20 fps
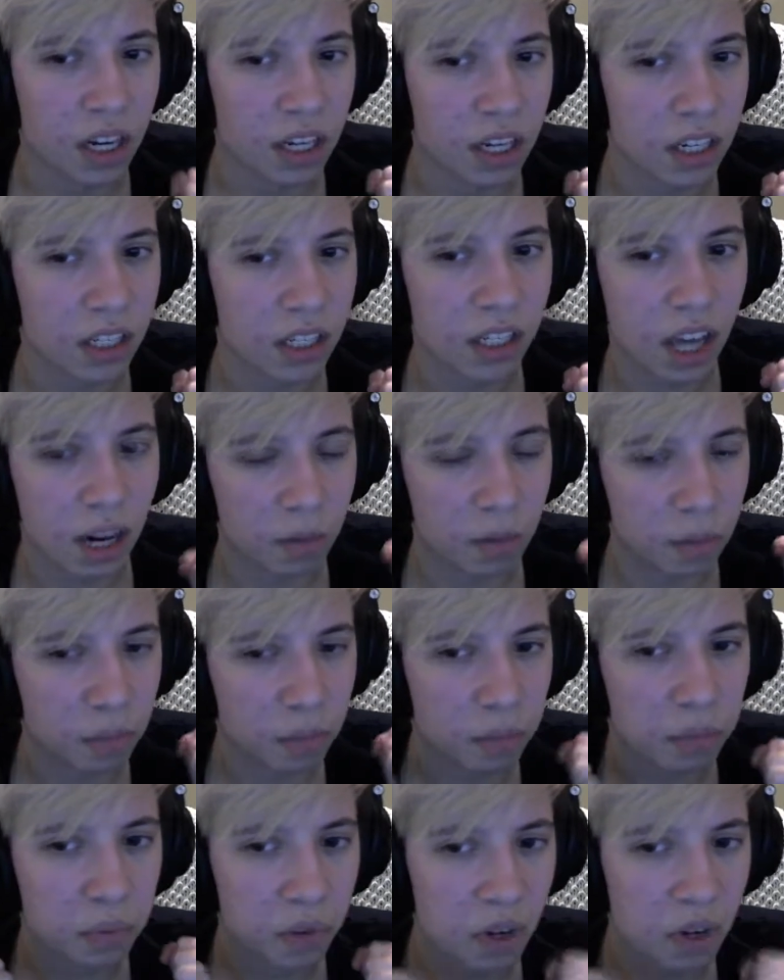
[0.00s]
You just gotta
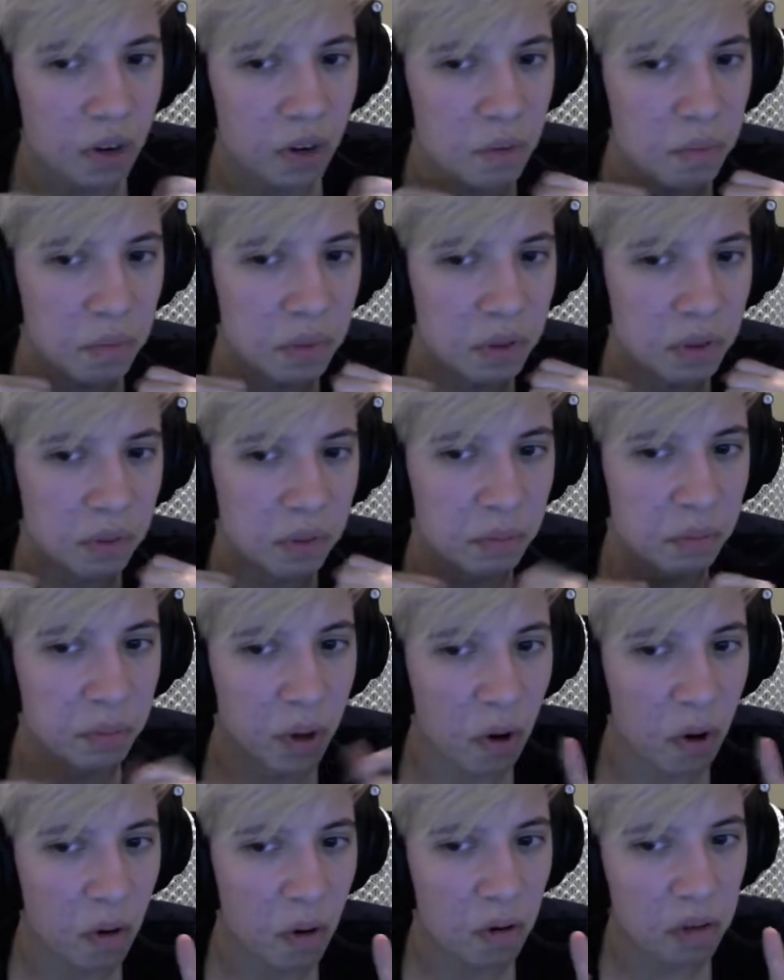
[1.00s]
blow up the
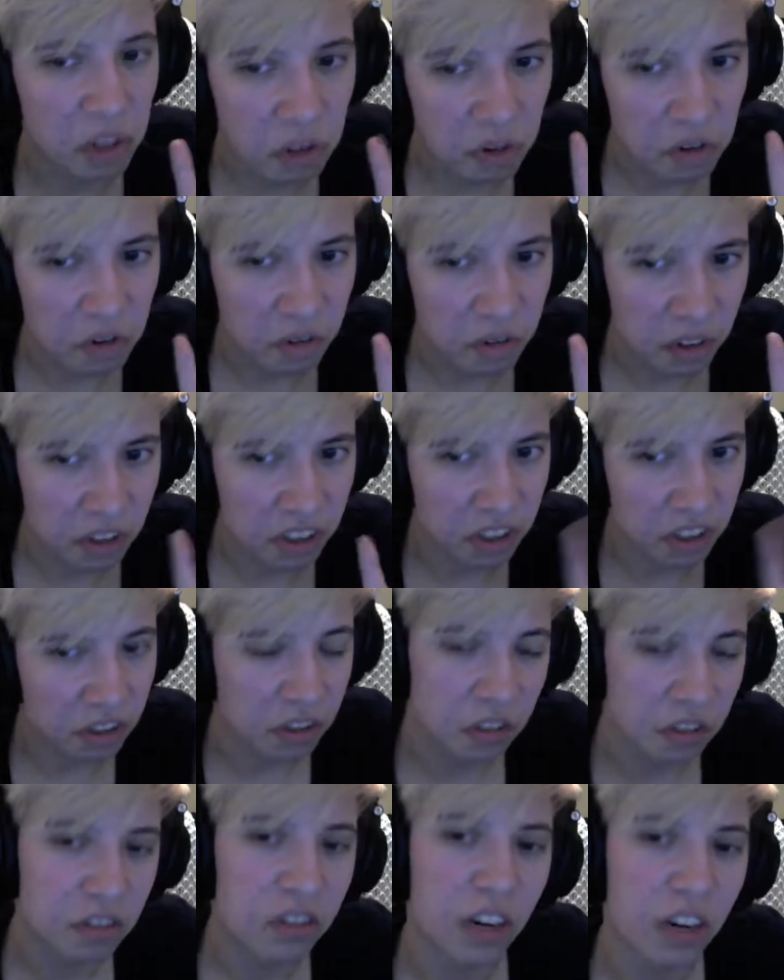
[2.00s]
whole universe and
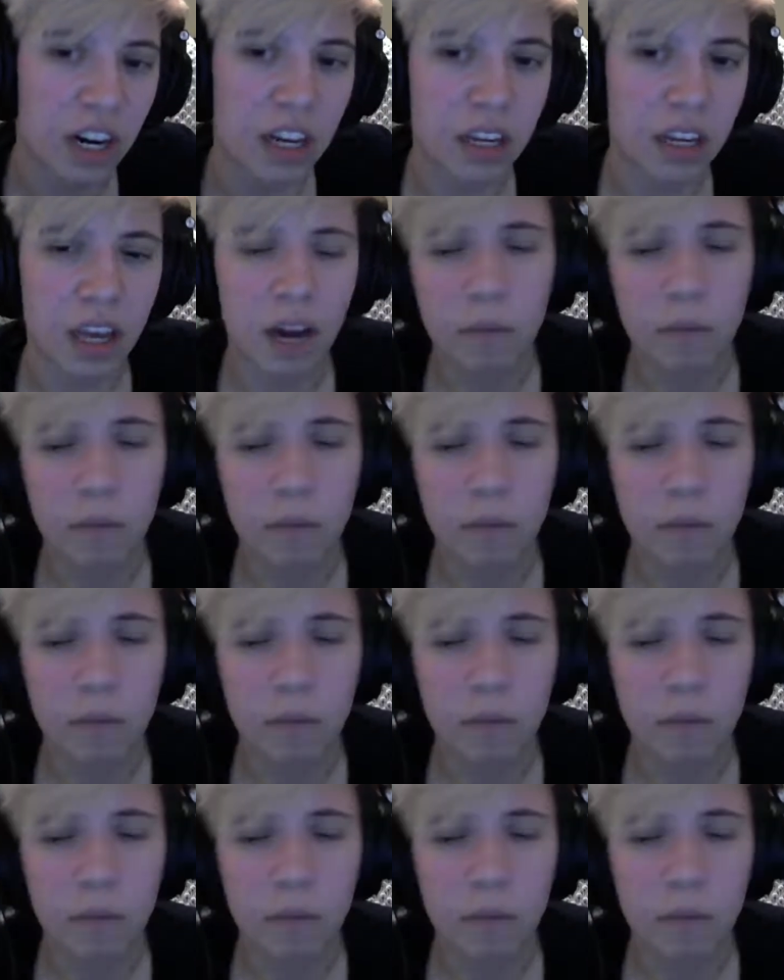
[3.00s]
try again,